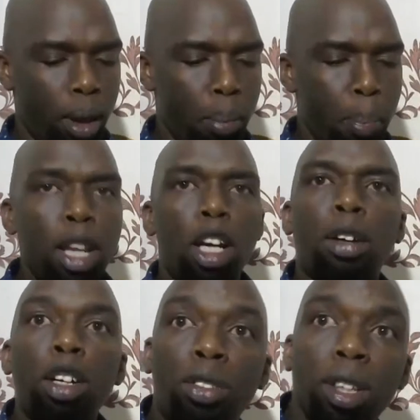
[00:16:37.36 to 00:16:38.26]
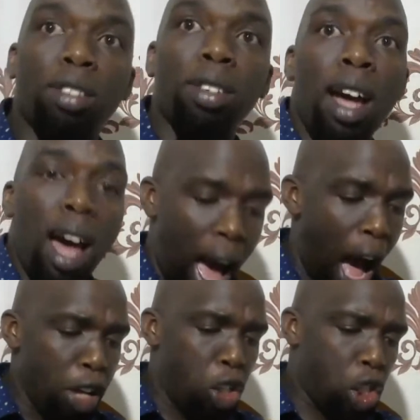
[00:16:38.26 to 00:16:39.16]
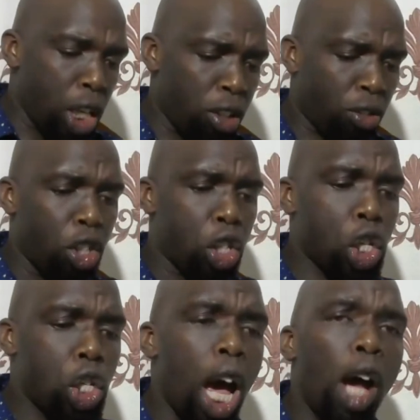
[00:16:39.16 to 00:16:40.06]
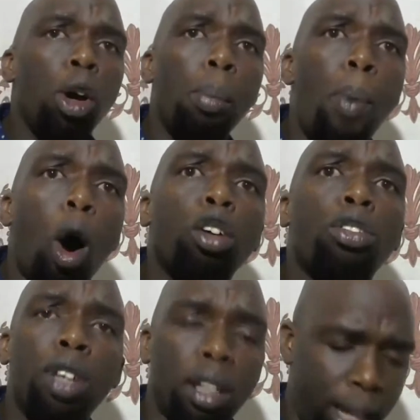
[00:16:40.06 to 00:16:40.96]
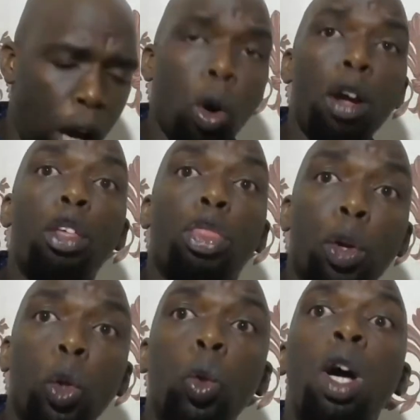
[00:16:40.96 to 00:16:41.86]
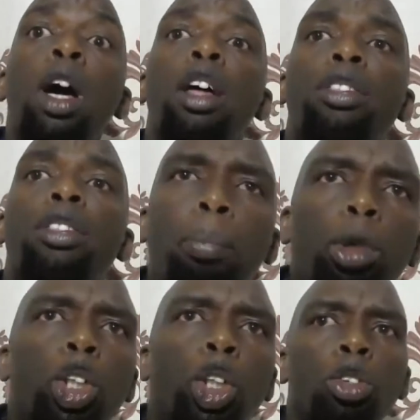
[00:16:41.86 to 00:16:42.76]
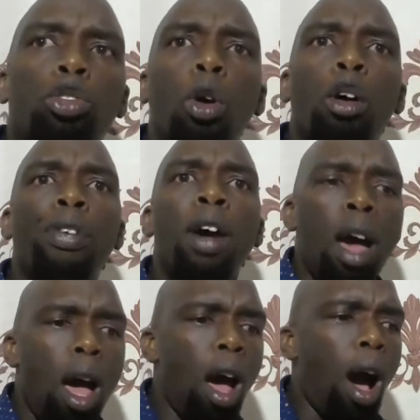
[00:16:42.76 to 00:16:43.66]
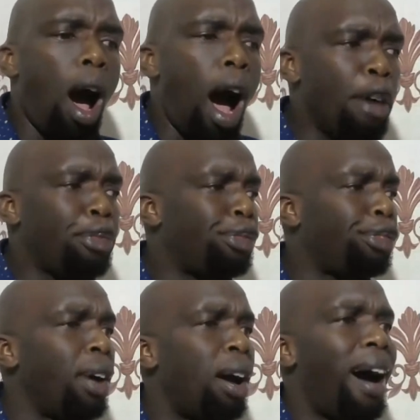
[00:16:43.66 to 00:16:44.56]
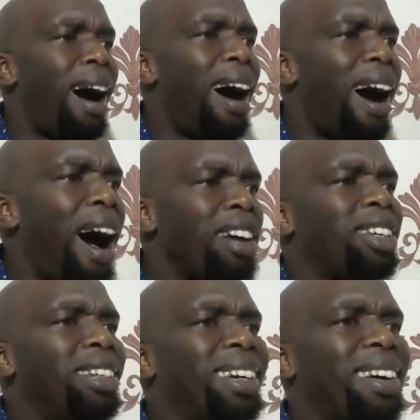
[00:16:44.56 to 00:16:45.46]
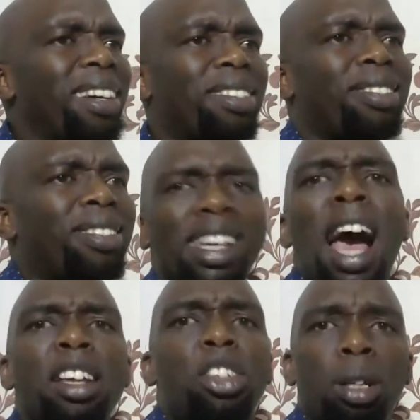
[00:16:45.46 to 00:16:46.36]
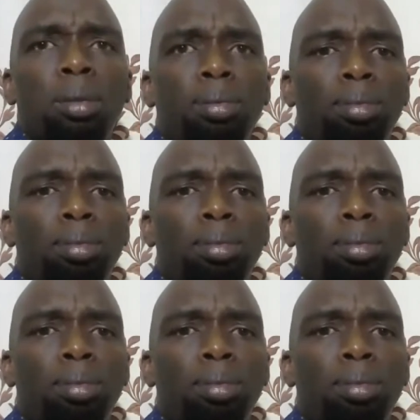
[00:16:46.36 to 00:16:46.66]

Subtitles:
Many Christians are just shadow boxing. They are going through the motions of a half-hearted Christianity.